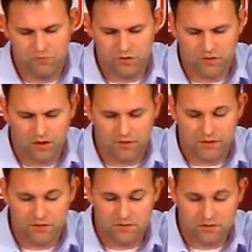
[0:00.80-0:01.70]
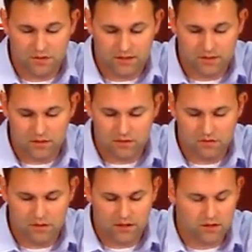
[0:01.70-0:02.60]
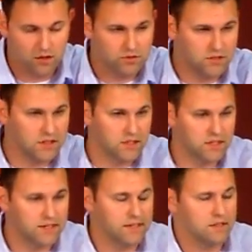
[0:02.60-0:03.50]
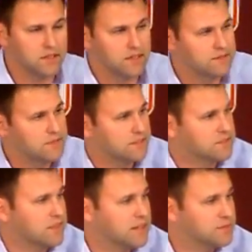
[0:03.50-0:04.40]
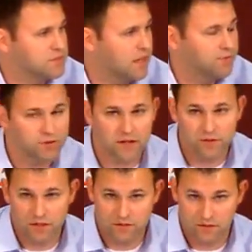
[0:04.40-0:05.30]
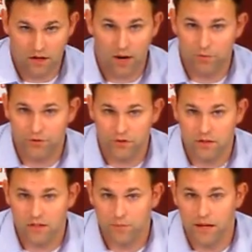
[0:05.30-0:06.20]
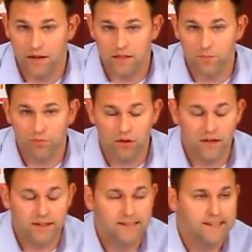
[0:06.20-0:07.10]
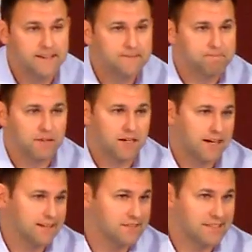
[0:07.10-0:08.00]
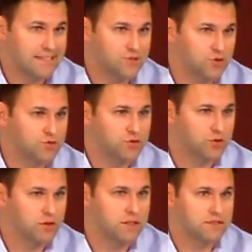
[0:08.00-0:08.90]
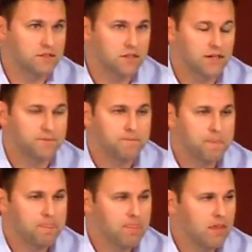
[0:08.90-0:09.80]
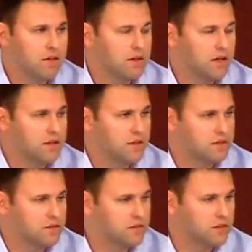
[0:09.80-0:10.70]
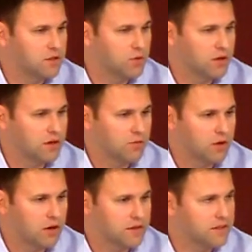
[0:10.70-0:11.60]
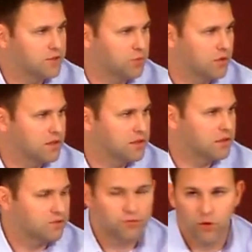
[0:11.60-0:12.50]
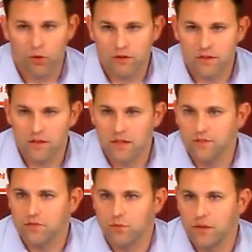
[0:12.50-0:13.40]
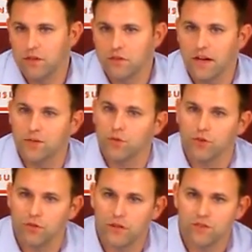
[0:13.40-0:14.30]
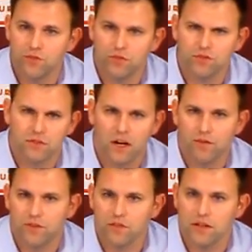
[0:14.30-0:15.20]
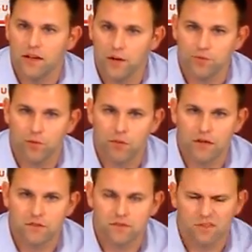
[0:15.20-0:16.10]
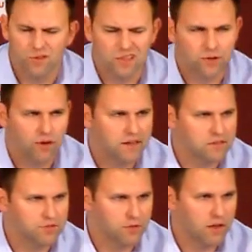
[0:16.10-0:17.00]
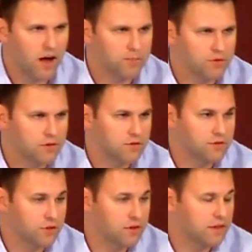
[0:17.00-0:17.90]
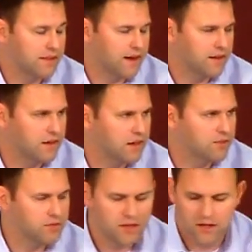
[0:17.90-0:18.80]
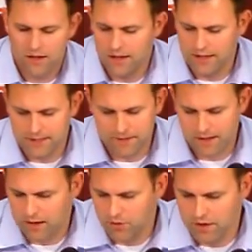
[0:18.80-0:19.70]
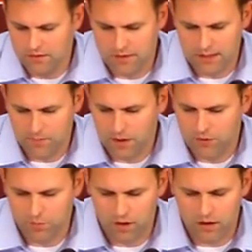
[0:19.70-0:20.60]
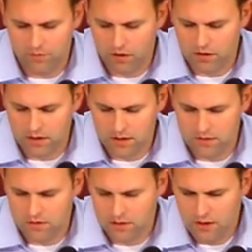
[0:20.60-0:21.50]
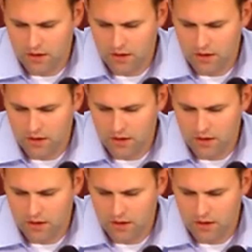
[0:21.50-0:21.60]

First off, I'd just like to thank Coach Kennedy and the Texas A&M staff for giving us an opportunity to come down here and play. As a D2 school, it's a deal where our kids really look forward to this. We use it as recruiting tools, and obviously it helps our budget. So really gracious for the opportunity that he gave. They got a great team. I was proud of our kids.